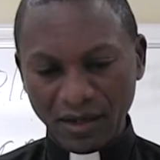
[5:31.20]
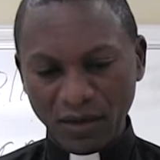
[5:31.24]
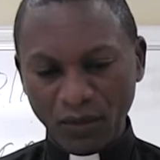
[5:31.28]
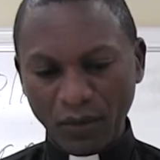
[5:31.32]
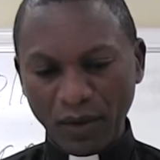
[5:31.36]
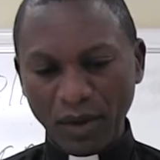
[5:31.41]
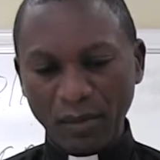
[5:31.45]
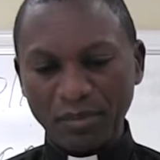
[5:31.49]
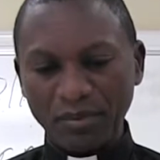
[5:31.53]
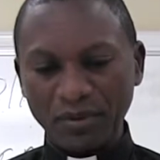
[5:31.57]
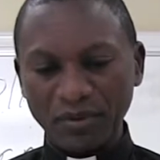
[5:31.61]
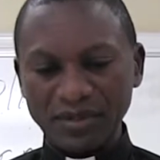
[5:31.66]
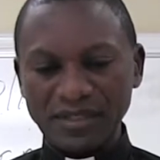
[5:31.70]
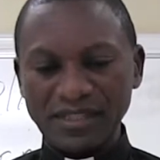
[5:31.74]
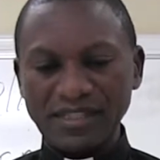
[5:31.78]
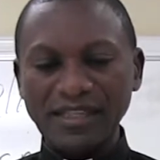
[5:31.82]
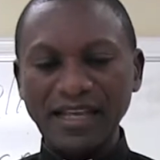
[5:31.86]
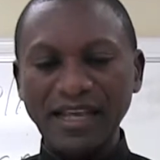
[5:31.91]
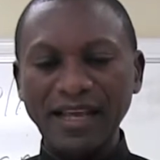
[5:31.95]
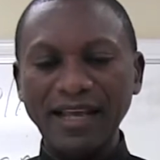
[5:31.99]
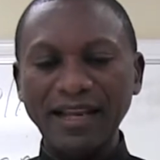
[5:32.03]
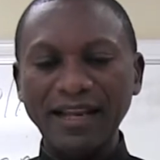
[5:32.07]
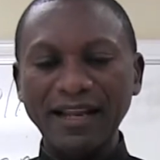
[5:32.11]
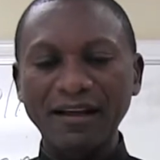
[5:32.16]
We
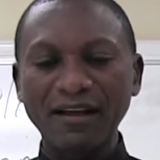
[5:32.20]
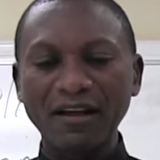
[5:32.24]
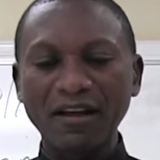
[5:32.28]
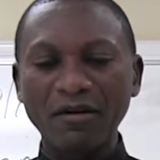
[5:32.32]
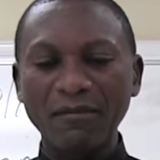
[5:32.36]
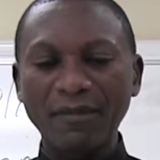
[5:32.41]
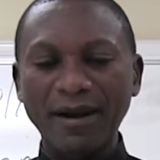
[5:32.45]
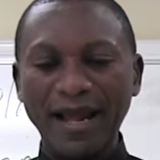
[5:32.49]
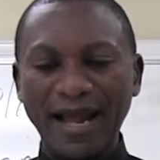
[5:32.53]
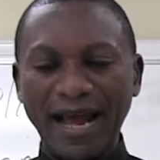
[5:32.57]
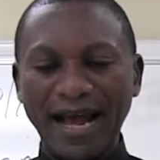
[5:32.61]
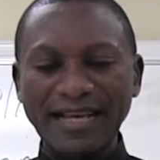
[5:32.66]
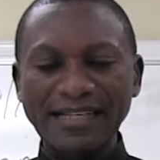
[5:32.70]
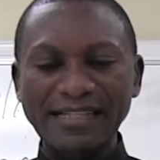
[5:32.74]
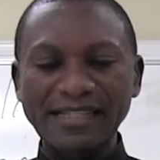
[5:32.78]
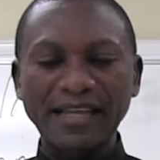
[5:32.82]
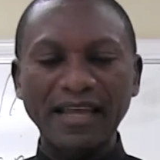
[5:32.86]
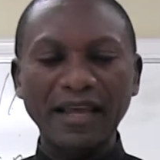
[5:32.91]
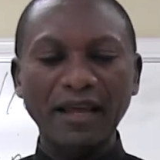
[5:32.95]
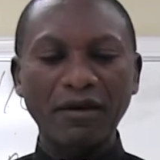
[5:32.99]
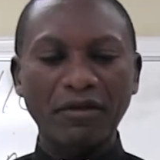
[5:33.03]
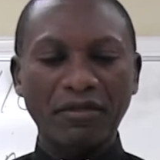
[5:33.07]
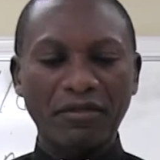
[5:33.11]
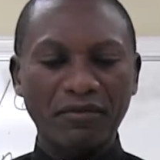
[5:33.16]
proceed by
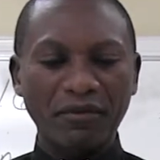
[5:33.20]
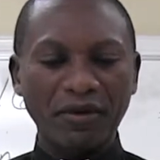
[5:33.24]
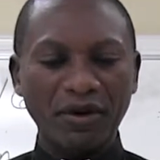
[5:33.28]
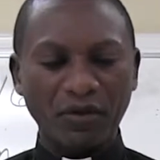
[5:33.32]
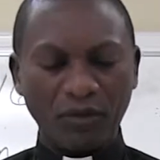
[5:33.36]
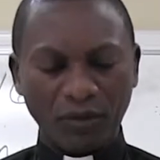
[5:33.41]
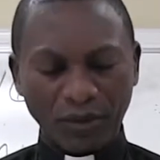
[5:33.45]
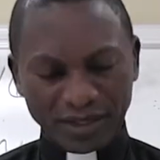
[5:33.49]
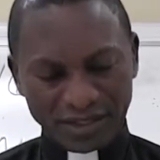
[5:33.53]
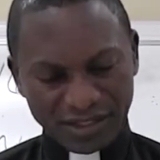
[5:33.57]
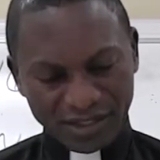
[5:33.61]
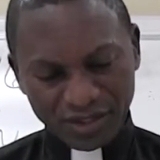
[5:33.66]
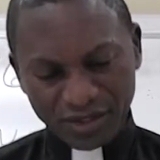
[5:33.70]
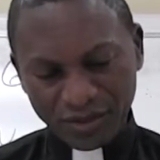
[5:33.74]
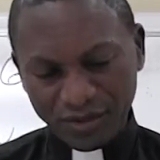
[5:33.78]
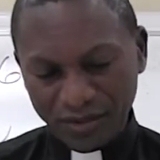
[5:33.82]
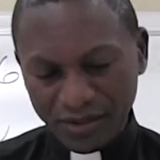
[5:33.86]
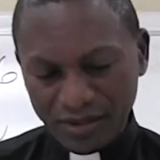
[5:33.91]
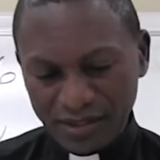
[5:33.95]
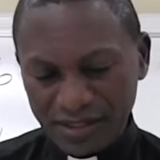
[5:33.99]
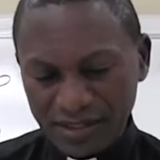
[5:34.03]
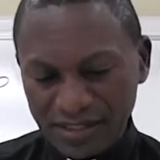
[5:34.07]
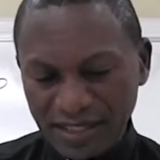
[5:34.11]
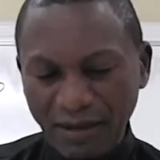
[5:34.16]
asking three
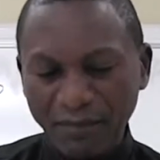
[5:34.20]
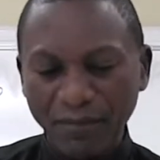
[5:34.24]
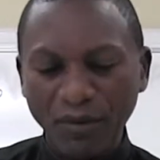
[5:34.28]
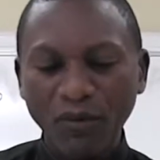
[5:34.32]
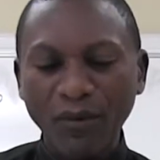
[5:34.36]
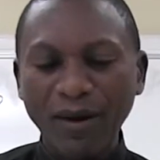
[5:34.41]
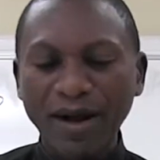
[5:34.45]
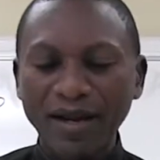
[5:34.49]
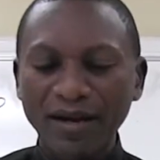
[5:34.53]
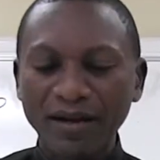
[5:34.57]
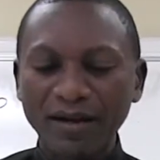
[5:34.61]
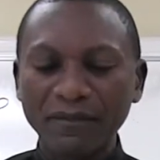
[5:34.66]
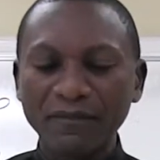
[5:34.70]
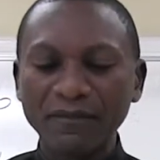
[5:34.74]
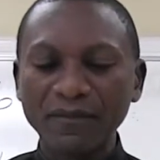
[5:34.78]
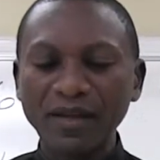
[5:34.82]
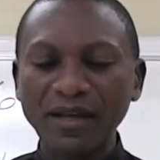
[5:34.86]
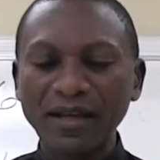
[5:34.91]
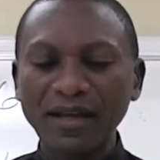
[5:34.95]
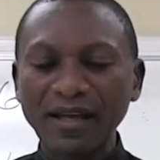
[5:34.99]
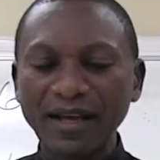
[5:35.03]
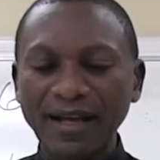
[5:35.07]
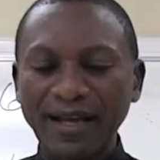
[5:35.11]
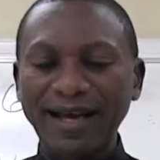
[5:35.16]
questions. Number one,
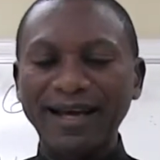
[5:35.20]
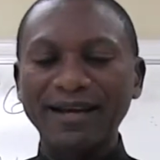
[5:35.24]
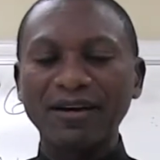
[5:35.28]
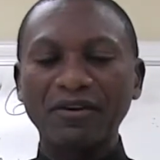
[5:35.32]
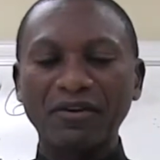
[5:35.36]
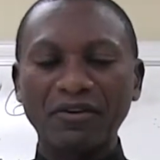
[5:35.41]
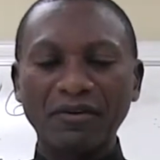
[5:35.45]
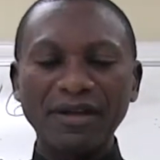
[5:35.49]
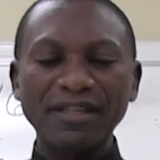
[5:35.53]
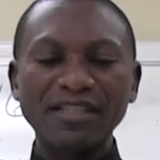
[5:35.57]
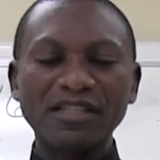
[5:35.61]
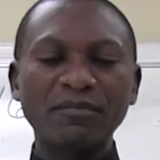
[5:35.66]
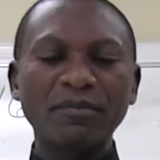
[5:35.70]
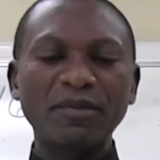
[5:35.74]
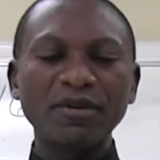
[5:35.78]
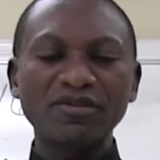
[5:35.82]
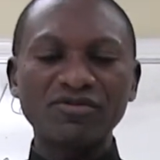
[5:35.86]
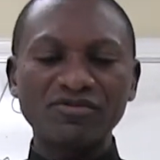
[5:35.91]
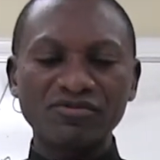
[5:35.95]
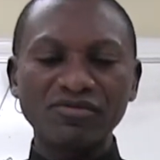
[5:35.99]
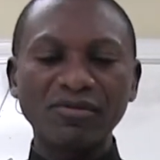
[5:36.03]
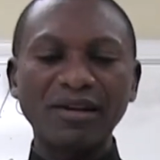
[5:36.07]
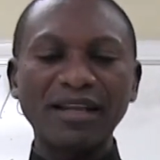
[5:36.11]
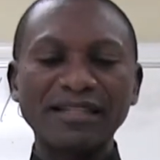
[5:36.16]
can grace be
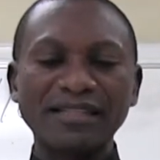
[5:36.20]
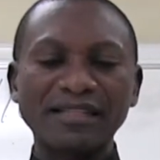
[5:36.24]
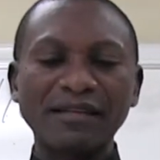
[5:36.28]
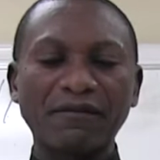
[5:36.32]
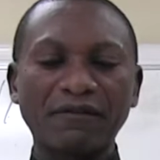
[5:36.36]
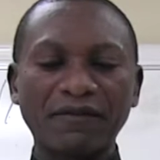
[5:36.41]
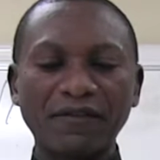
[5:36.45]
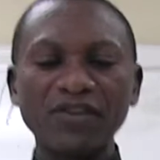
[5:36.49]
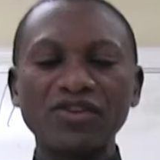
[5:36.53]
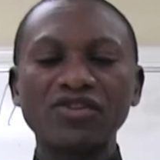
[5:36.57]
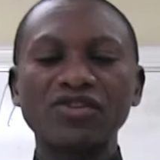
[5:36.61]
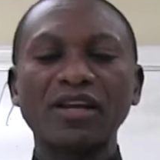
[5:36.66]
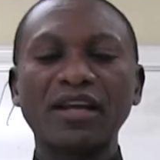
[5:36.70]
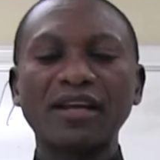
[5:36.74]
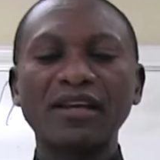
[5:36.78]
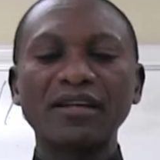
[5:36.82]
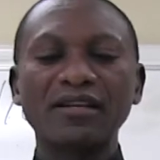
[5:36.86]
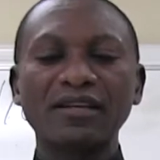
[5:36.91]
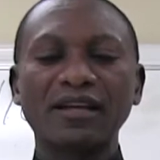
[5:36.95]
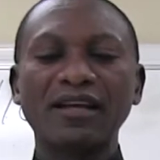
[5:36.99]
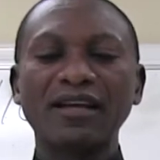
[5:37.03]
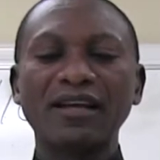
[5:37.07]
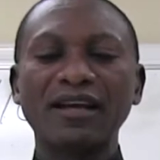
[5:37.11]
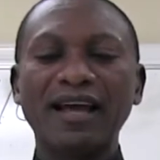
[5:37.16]
truly
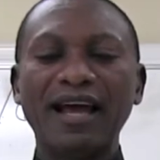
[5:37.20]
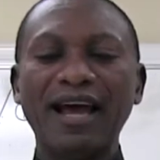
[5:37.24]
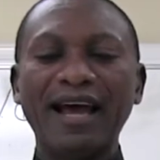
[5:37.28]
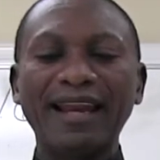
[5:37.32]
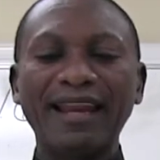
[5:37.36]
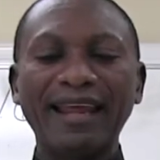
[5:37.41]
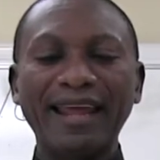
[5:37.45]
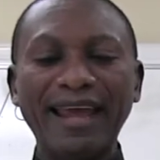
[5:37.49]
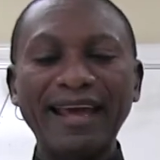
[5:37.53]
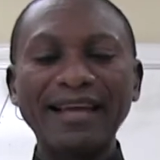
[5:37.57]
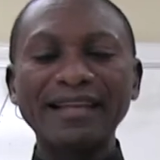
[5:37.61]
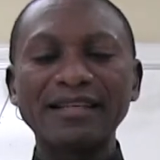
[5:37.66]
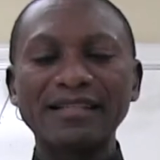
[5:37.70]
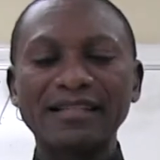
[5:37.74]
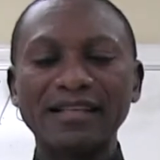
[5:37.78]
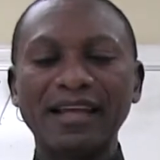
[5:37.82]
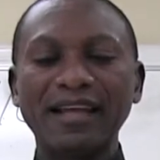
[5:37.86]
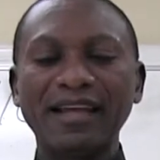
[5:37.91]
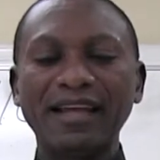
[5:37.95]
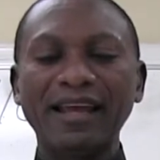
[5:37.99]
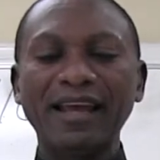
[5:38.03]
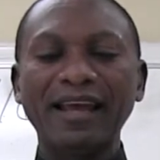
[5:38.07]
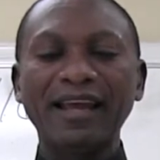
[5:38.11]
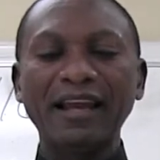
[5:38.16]
sufficient and
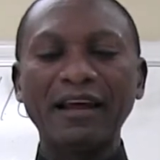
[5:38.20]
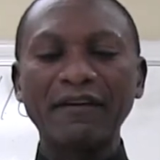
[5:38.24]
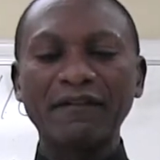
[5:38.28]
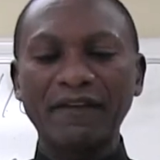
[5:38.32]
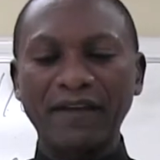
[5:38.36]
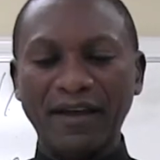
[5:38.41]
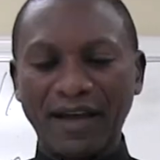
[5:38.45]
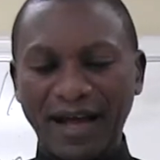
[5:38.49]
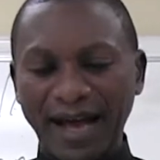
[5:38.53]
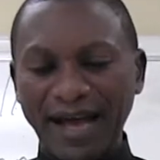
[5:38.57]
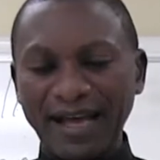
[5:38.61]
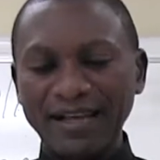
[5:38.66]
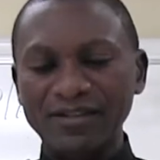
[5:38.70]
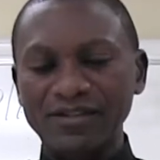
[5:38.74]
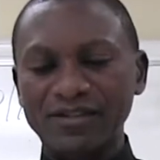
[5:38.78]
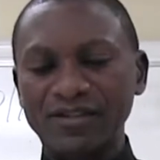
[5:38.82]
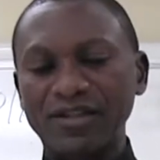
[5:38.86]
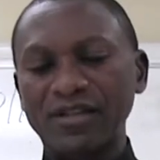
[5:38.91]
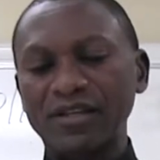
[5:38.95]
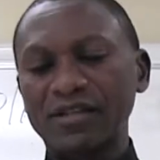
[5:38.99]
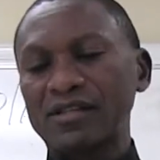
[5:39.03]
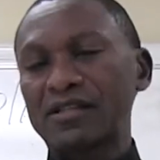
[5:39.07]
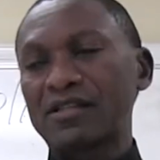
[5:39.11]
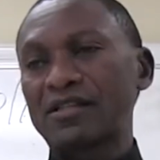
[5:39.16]
yet
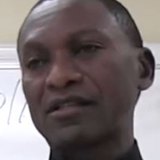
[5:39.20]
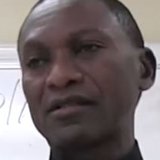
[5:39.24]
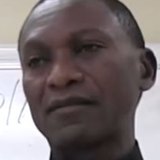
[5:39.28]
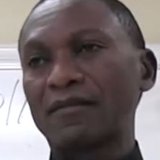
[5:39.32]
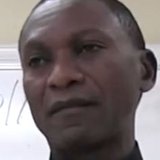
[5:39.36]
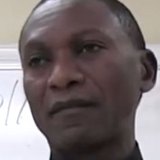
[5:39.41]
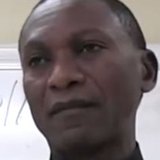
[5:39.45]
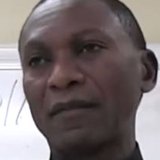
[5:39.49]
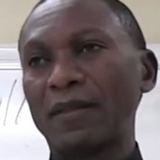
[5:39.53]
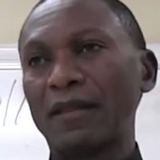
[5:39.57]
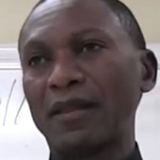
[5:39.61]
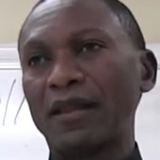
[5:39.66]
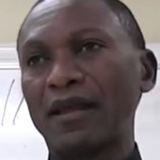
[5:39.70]
inefficacious?